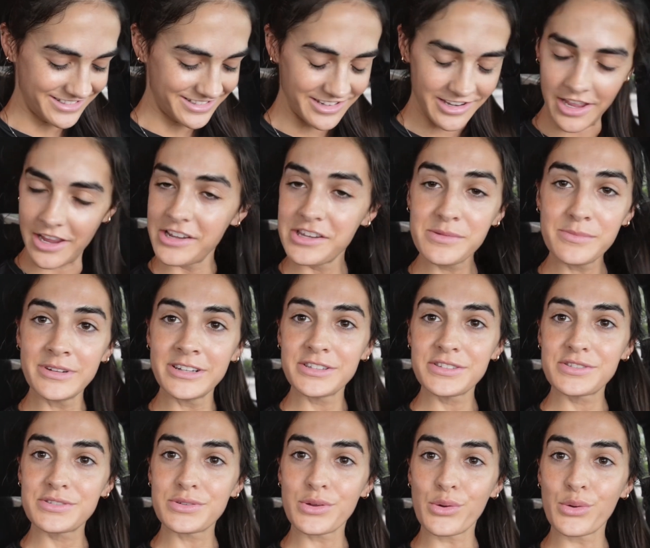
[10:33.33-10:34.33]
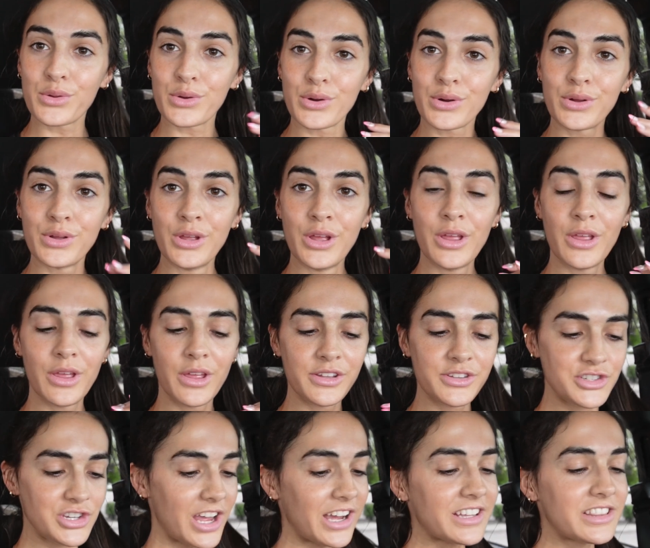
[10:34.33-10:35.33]
90 minutes total.
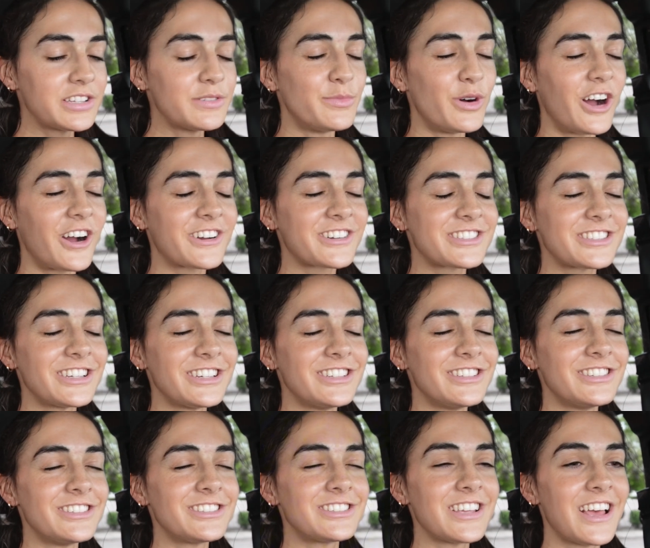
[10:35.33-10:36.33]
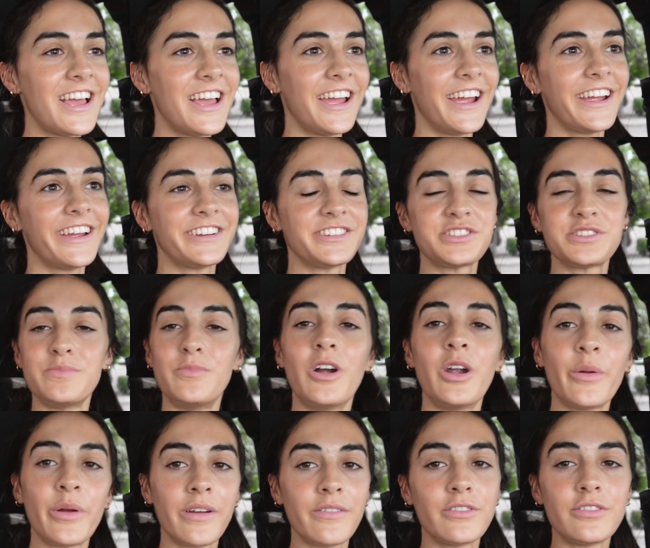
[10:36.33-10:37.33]
Check the boxes, and
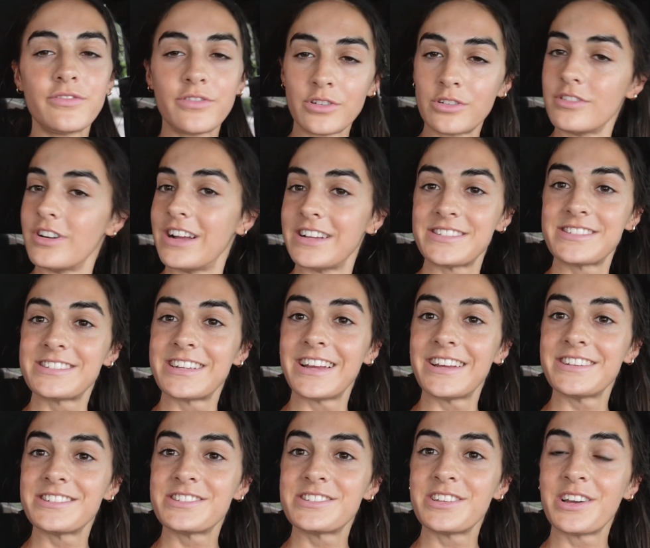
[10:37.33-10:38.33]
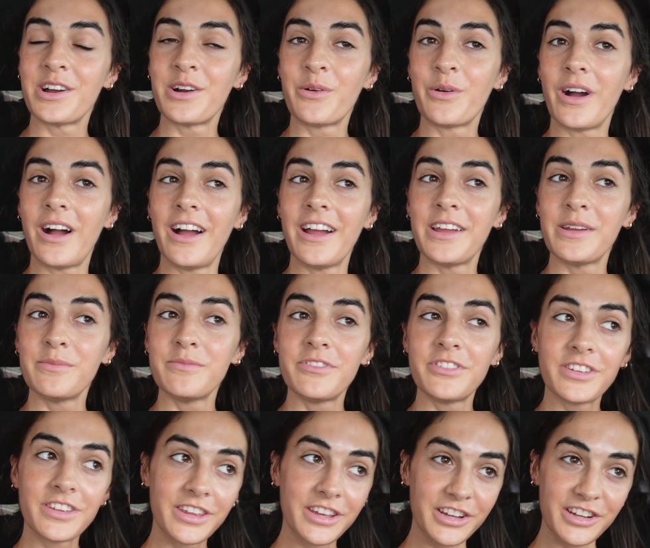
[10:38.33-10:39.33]
tomorrow I have a full rest day, so I am
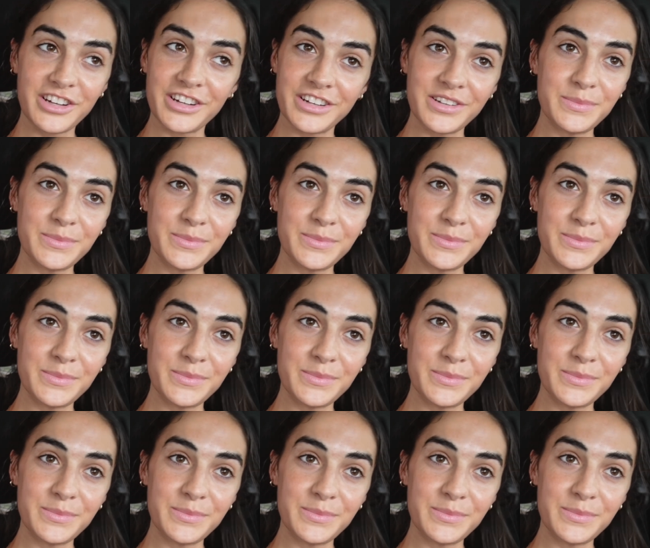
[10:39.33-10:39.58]
feeling good